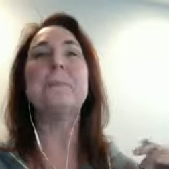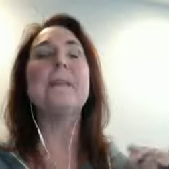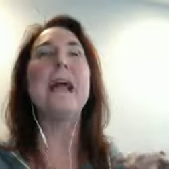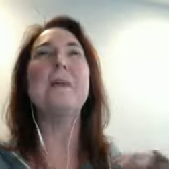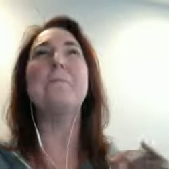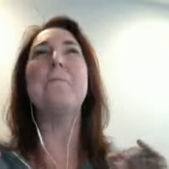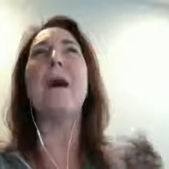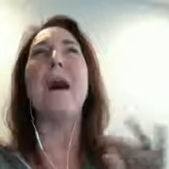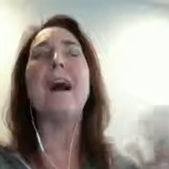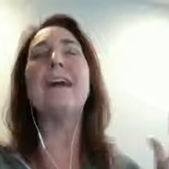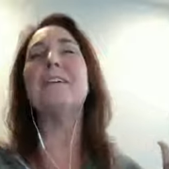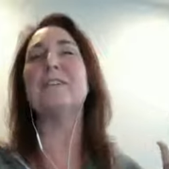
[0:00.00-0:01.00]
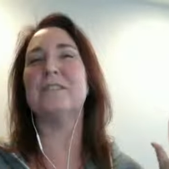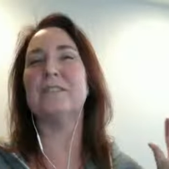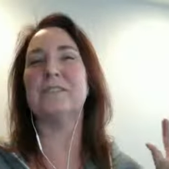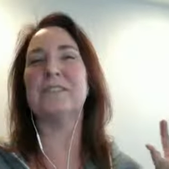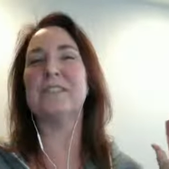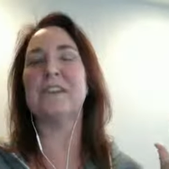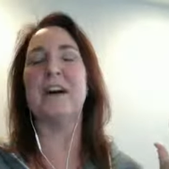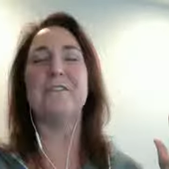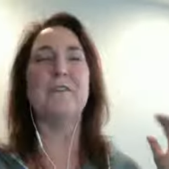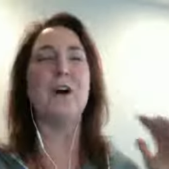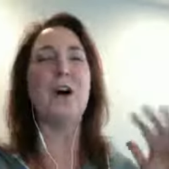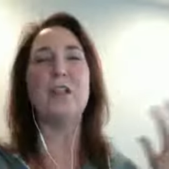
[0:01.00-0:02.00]
and piles of stuff
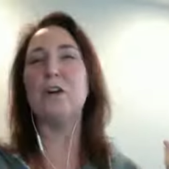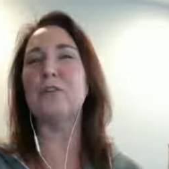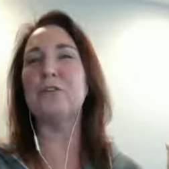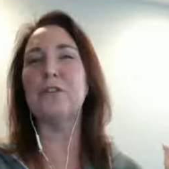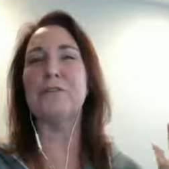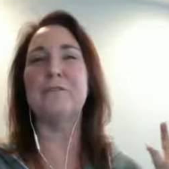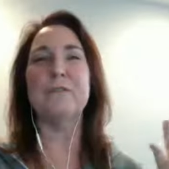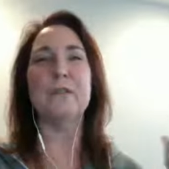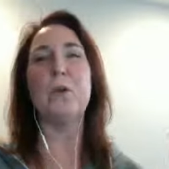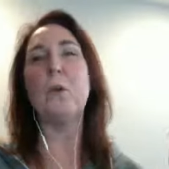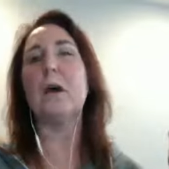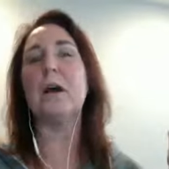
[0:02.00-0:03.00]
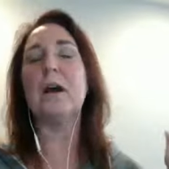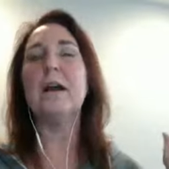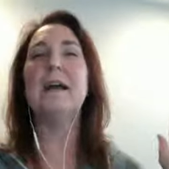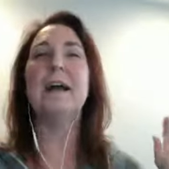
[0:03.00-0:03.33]
all over the floor,